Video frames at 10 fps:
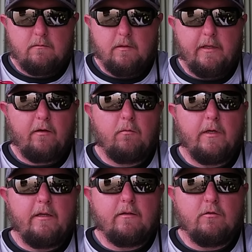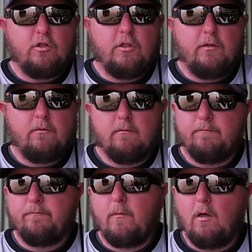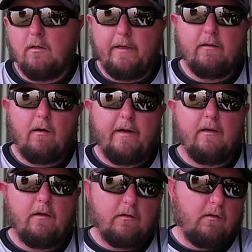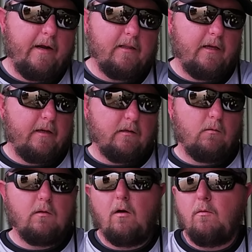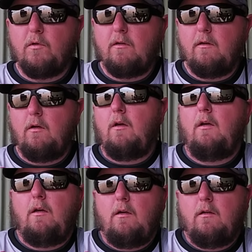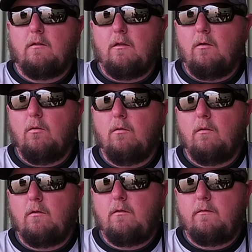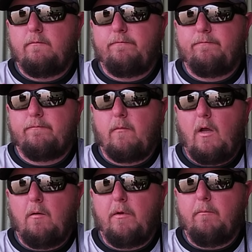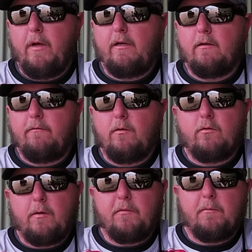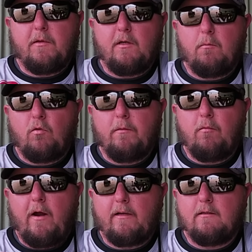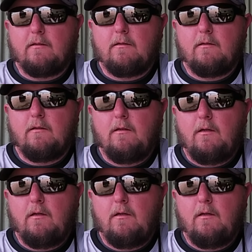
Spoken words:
the next one ain't till June on Grand Lake in Oklahoma. So I'll be making a few trips up there to pre-practice.